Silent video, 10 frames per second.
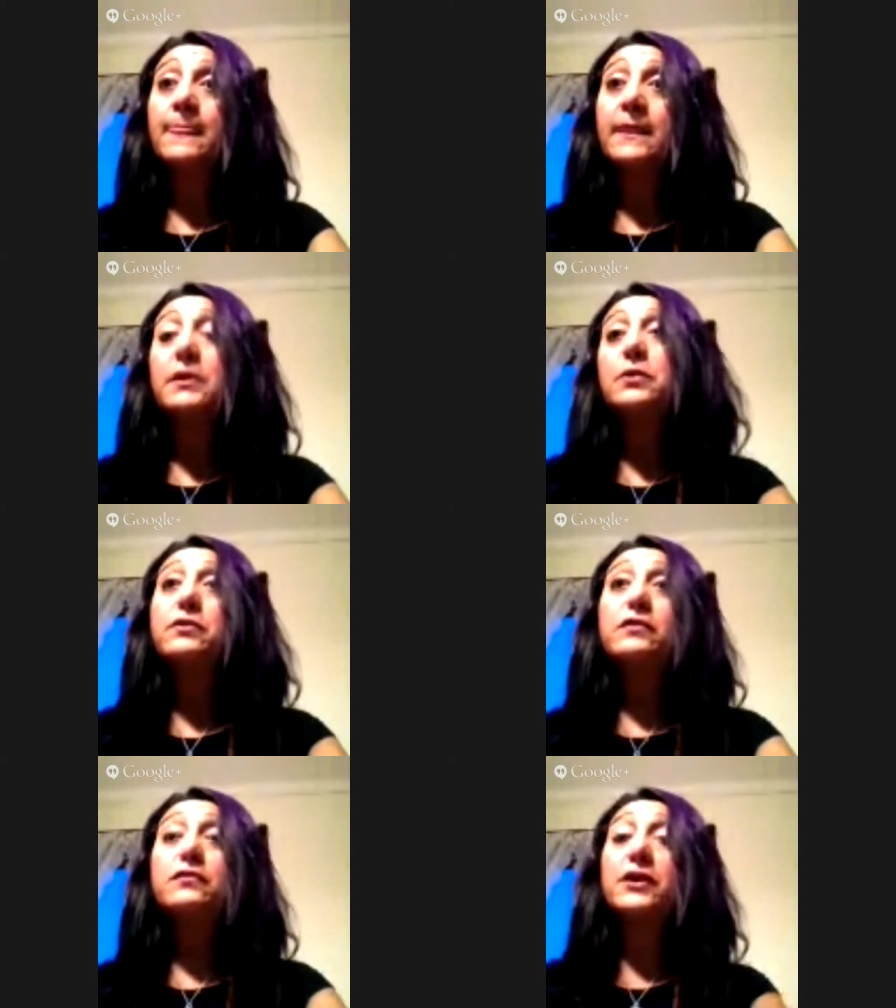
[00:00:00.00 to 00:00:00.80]
but it
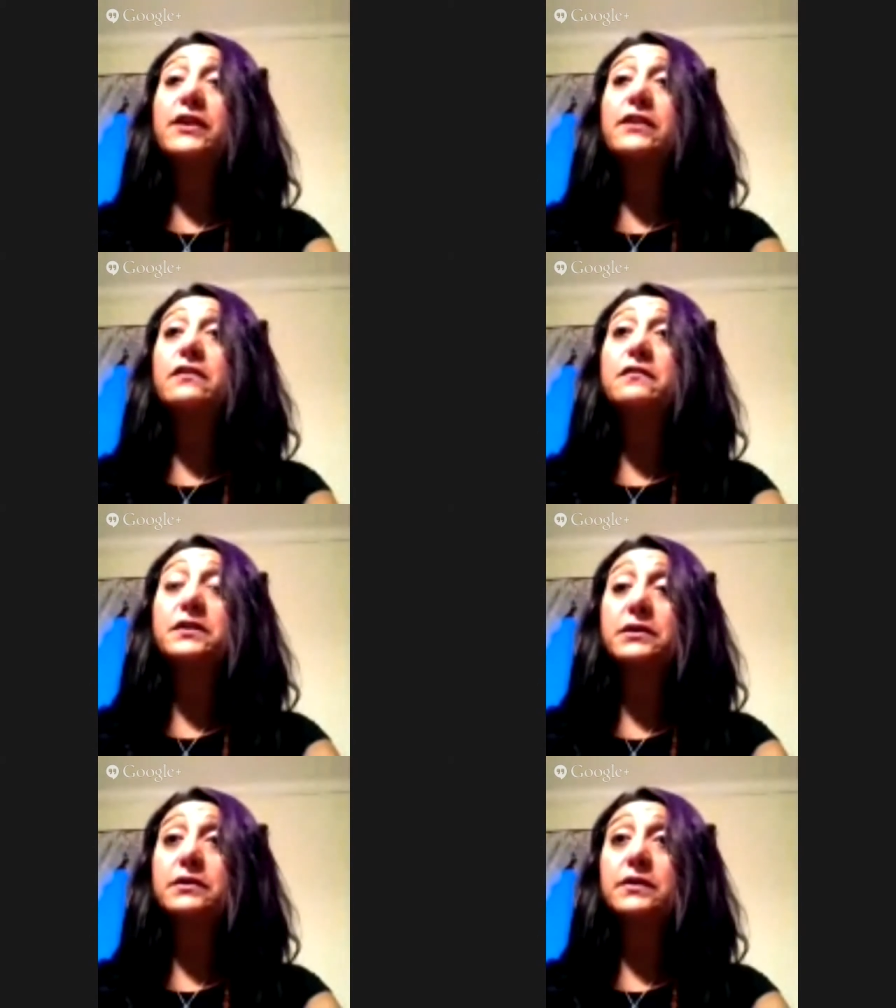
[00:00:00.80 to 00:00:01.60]
was the voice of
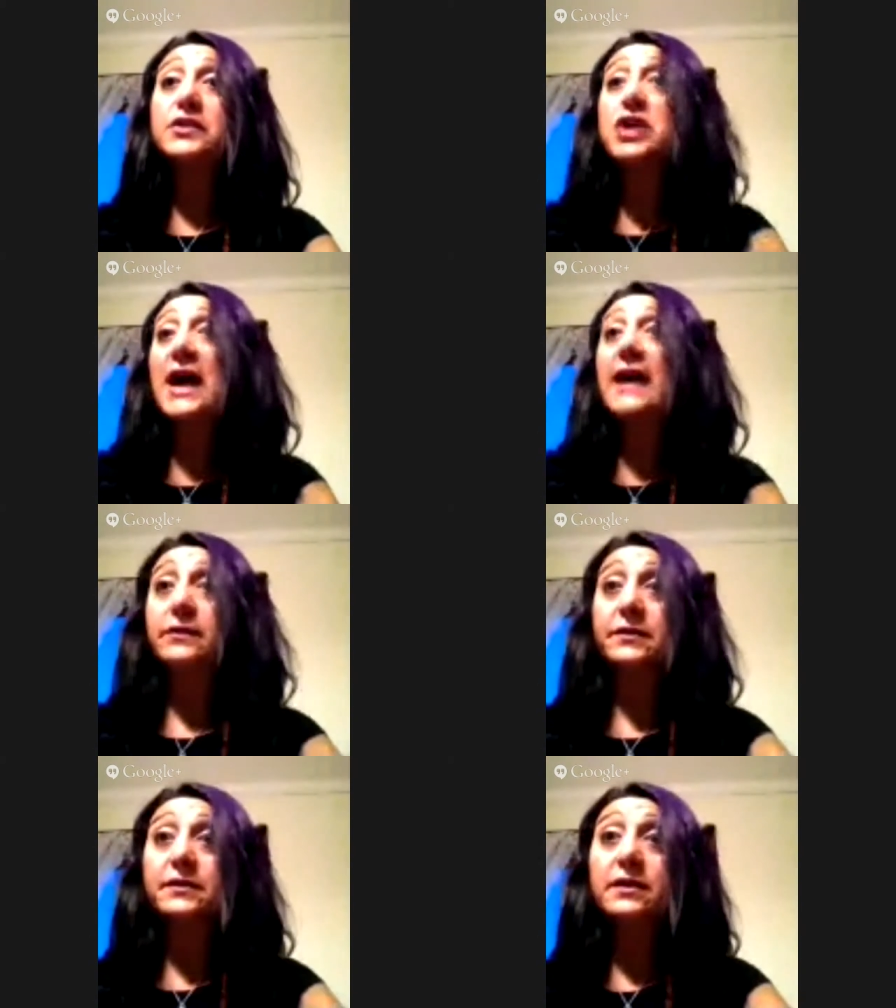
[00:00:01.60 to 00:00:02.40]
a
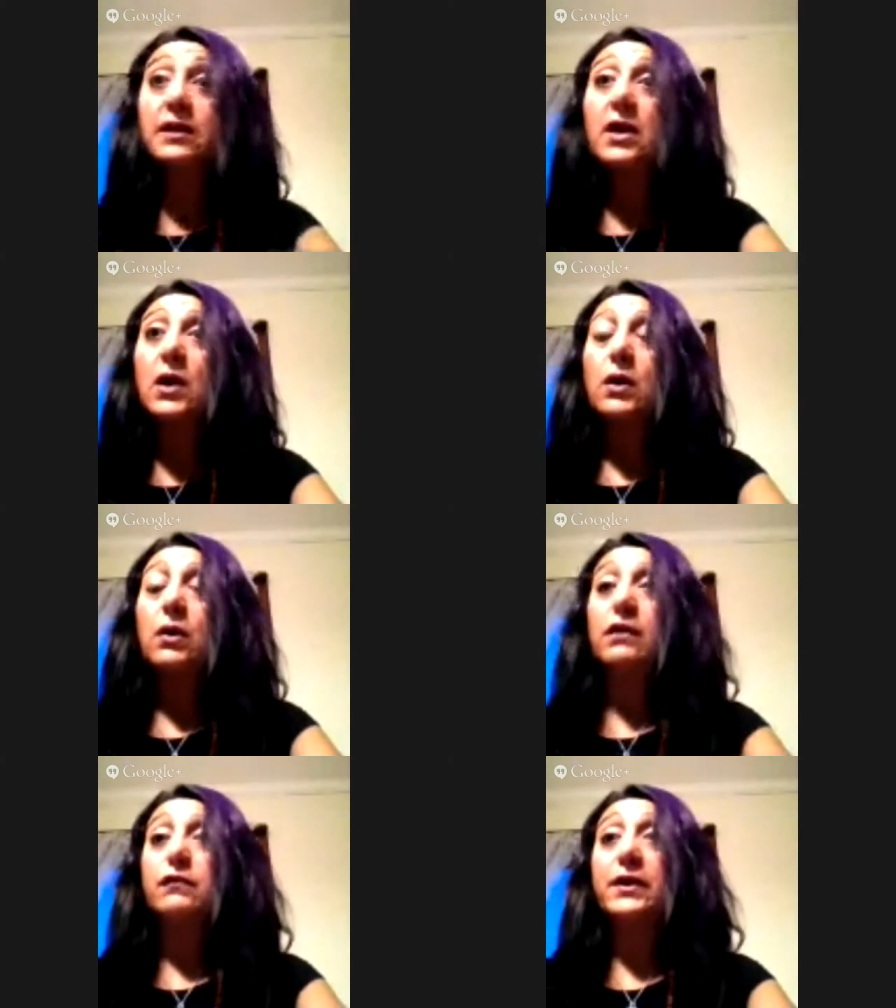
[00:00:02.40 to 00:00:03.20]
child,
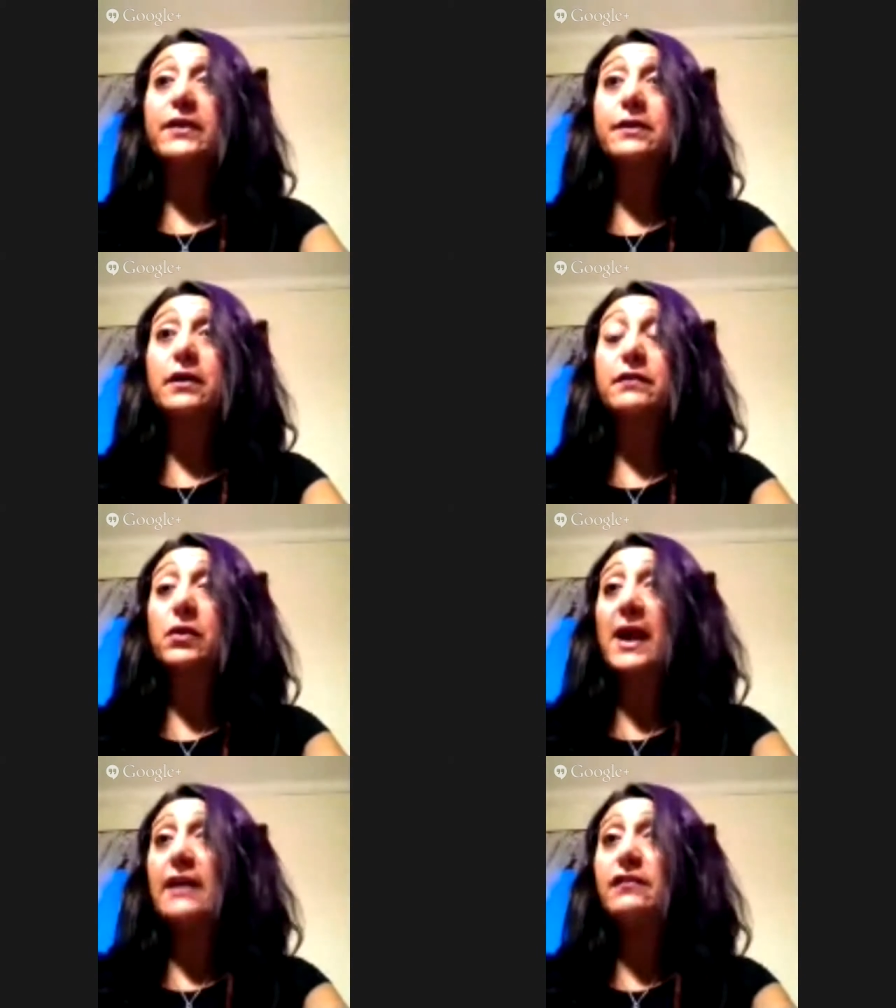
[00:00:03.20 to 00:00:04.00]
or a voice of a
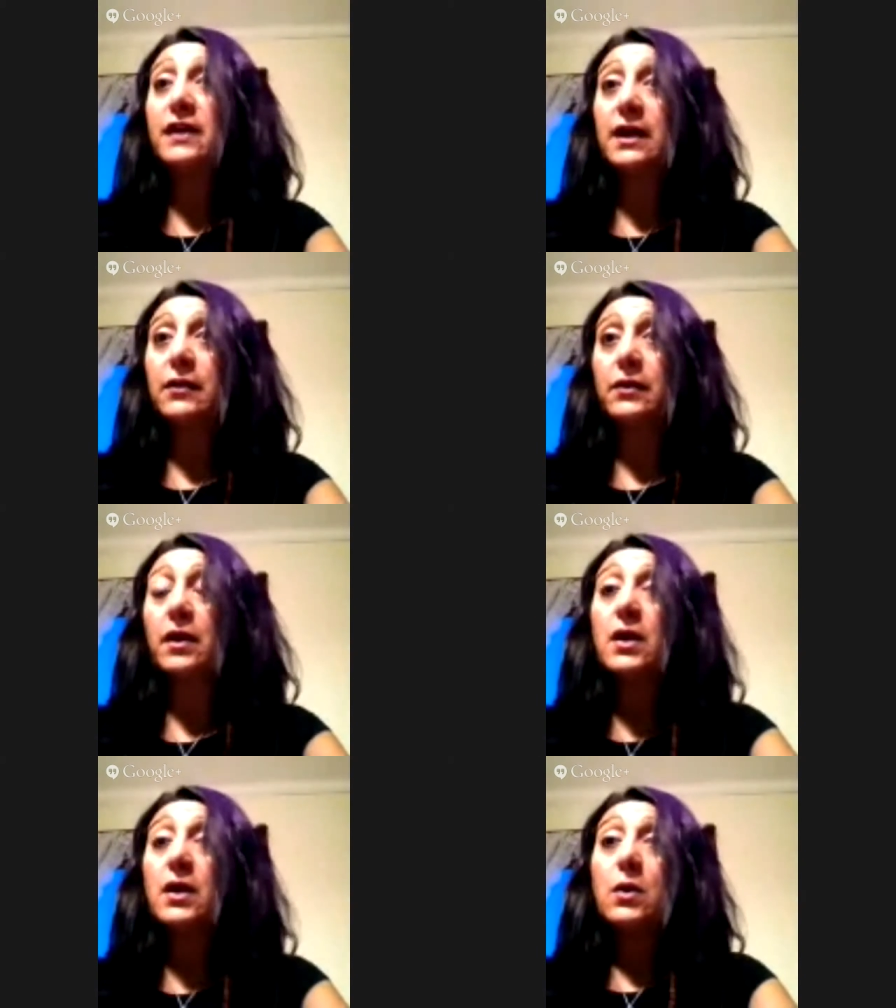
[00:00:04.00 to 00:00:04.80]
grandfather,
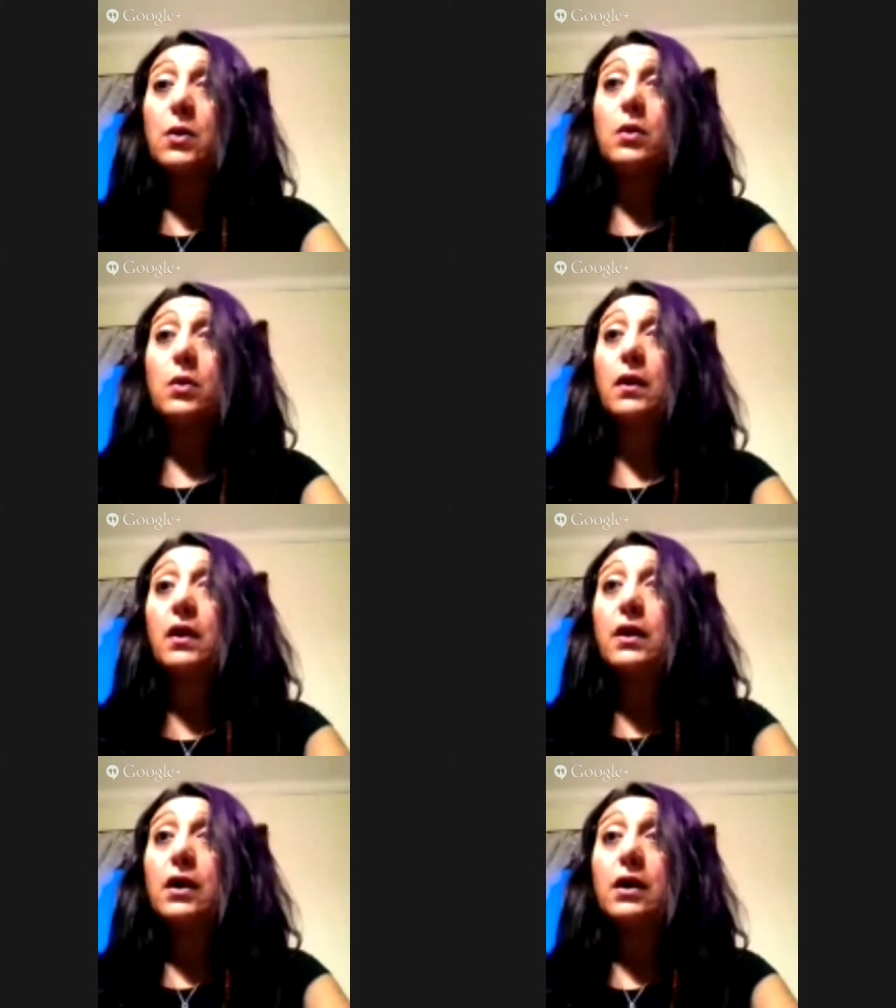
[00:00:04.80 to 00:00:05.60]

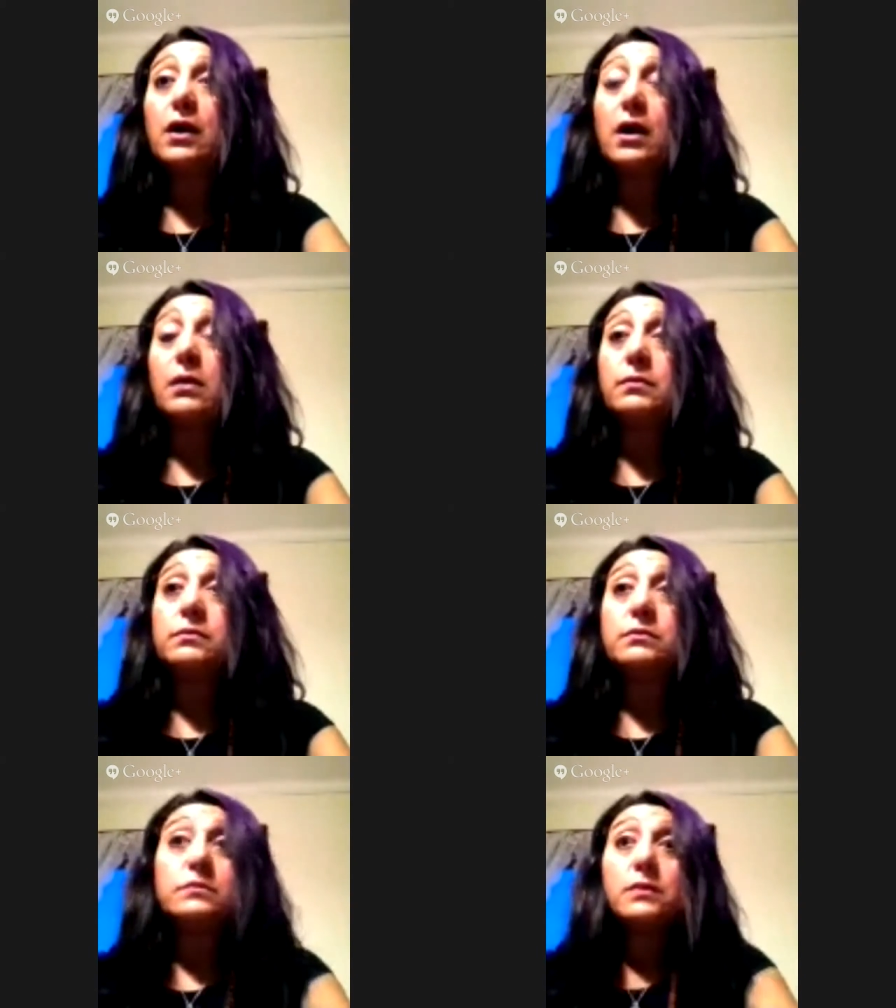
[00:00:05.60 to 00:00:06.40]
or
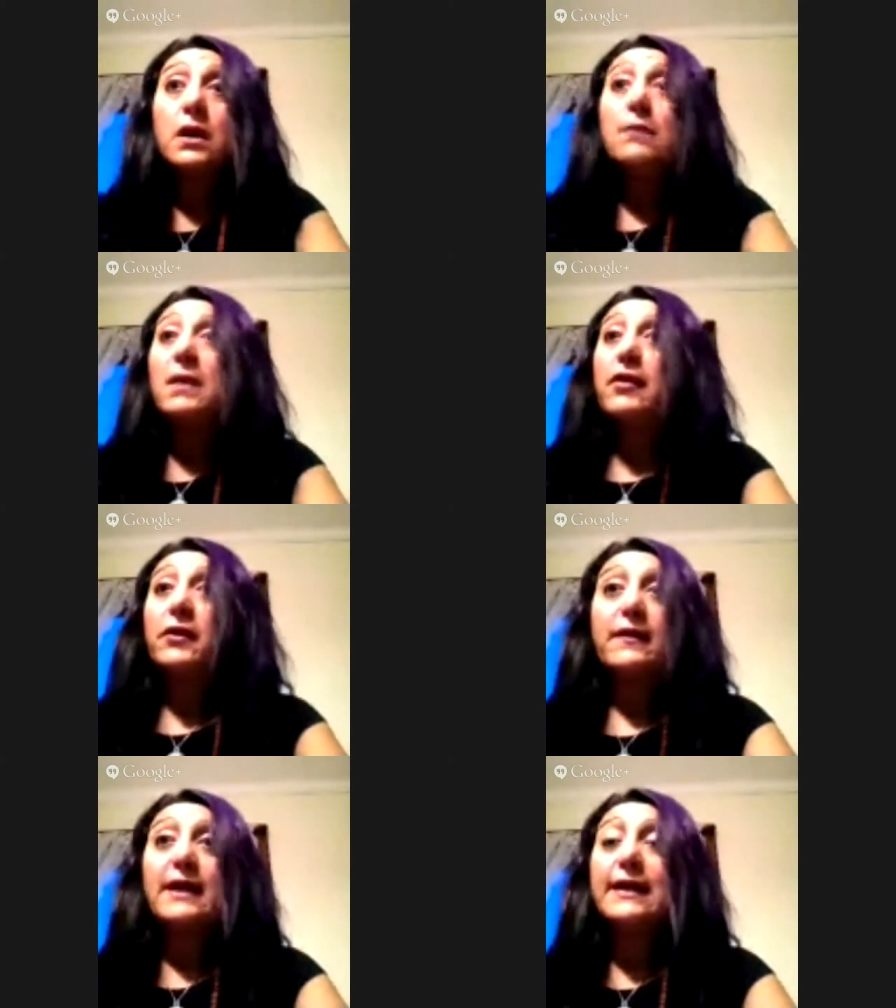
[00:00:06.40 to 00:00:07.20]
a
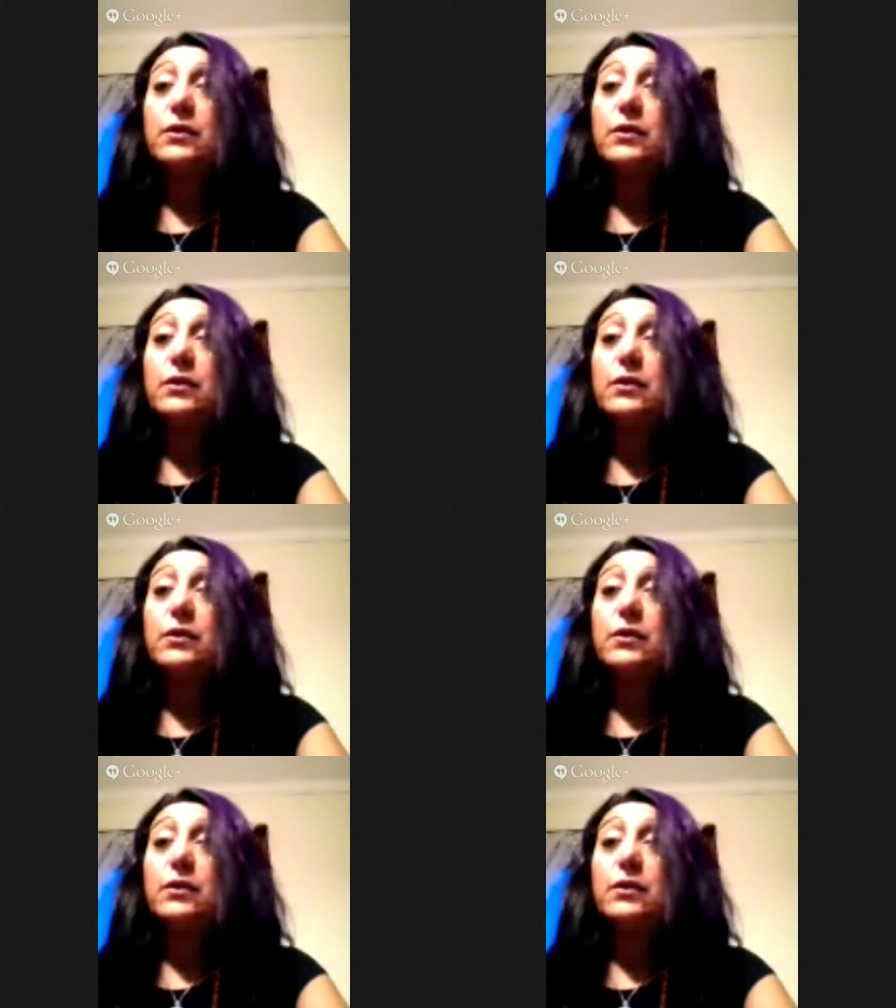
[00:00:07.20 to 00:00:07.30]
mother.